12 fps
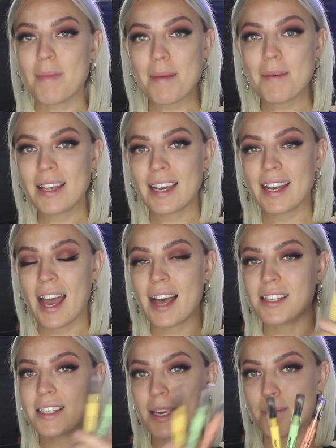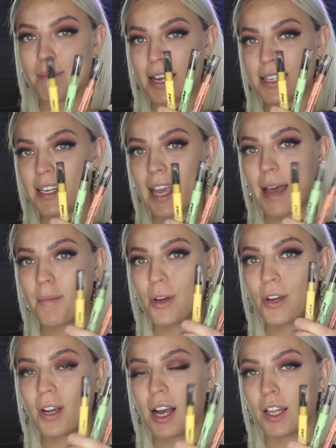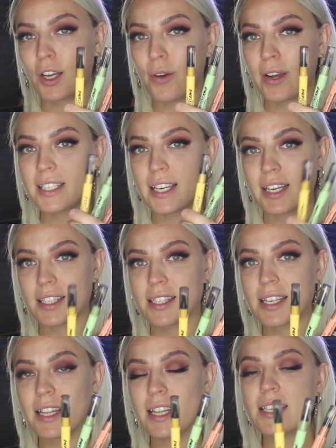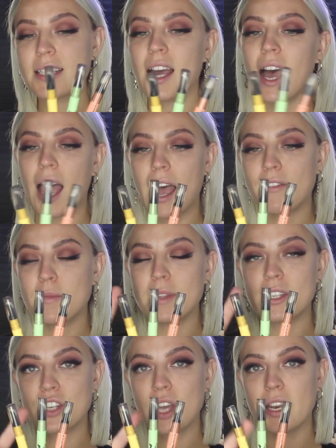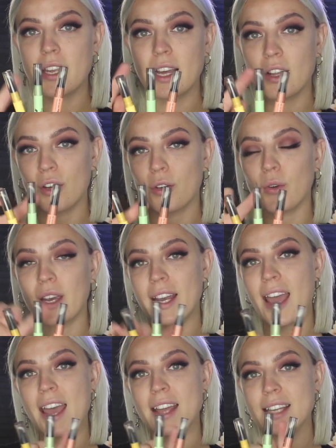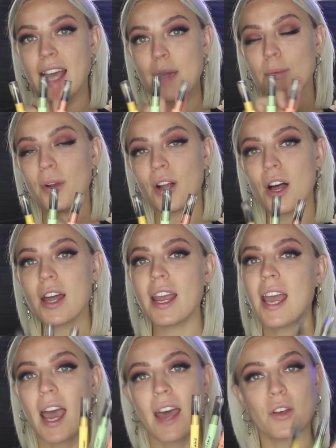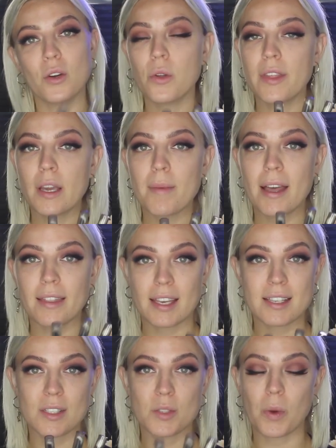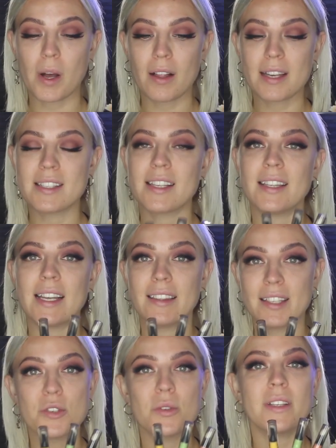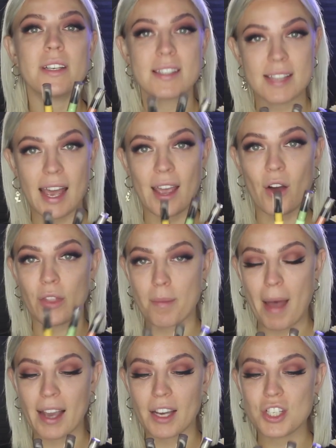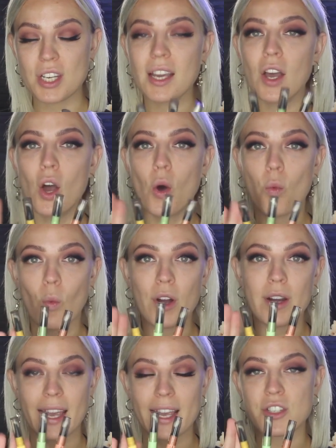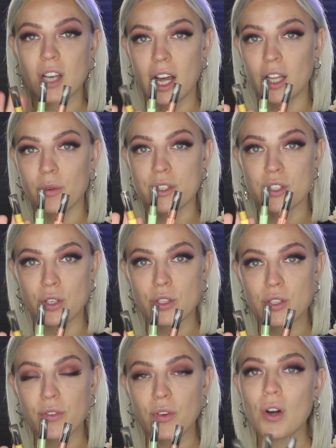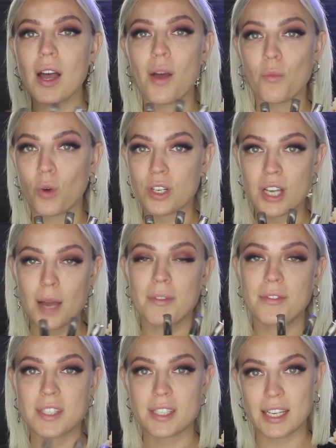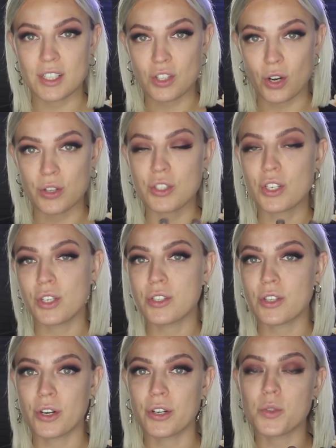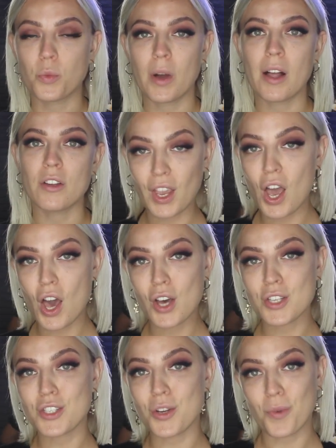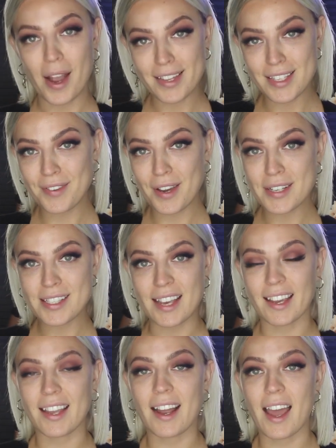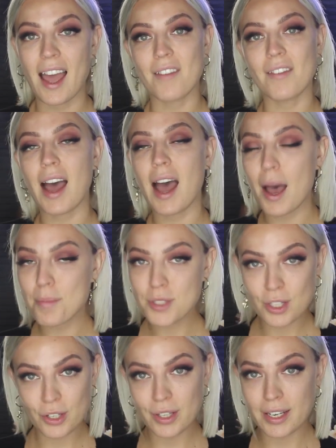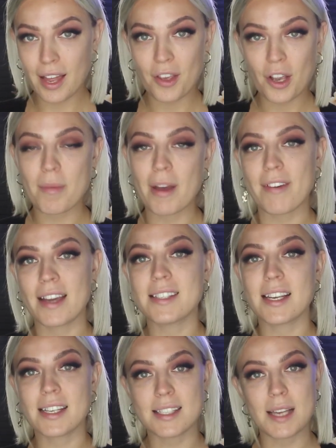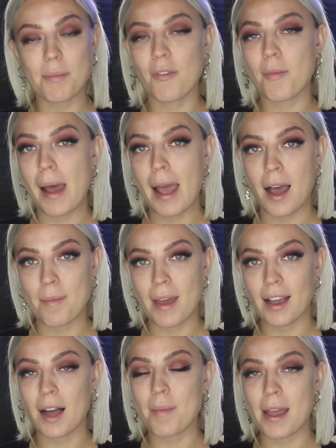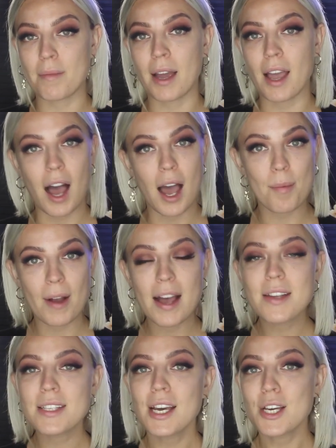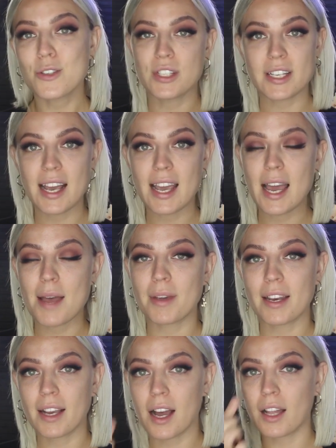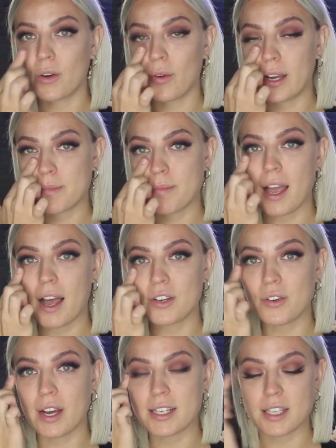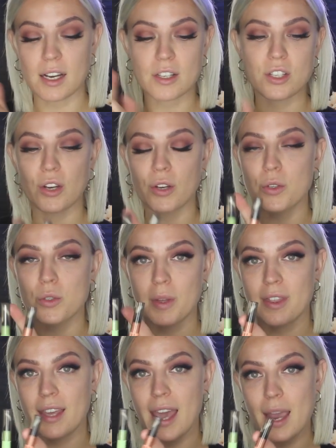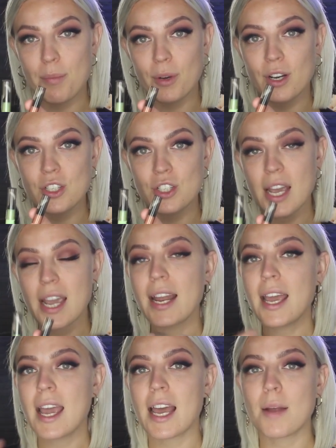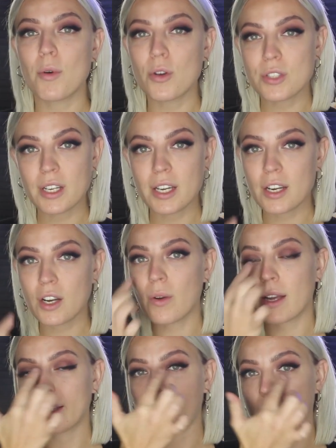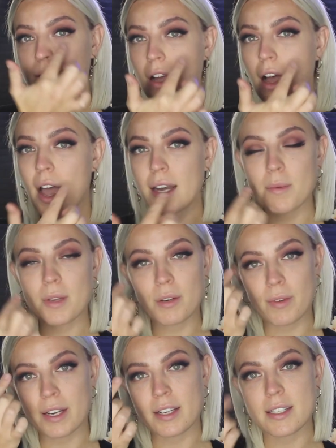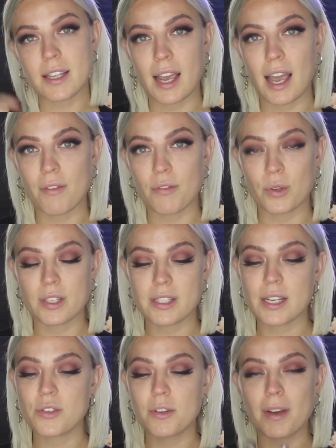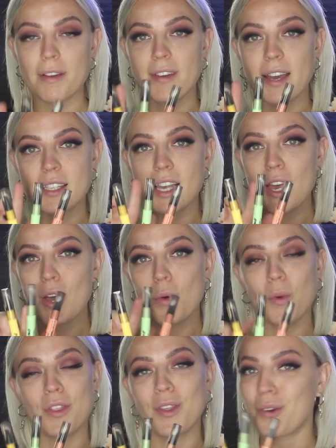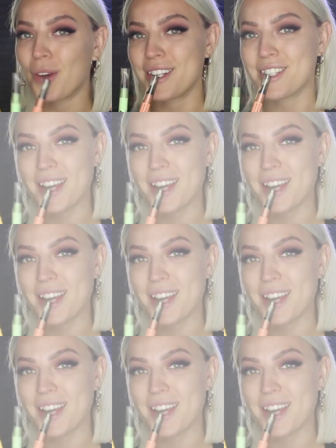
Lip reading: Maybelline has the Master Camo color correcting concealers. I have them in the shade yellow, green, and apricot. And the cool thing about these as well is that they literally say on the packaging what each color is used for and what type of skin tone to use it on as well. So right this very second, I have absolutely nothing on my face except for my eye makeup and my eyebrows. So today I'm going to colour correct my under eye dark circles with the apricot shade, and I'm also going to correct that tiny bit of redness that I have through the centre of my face with the green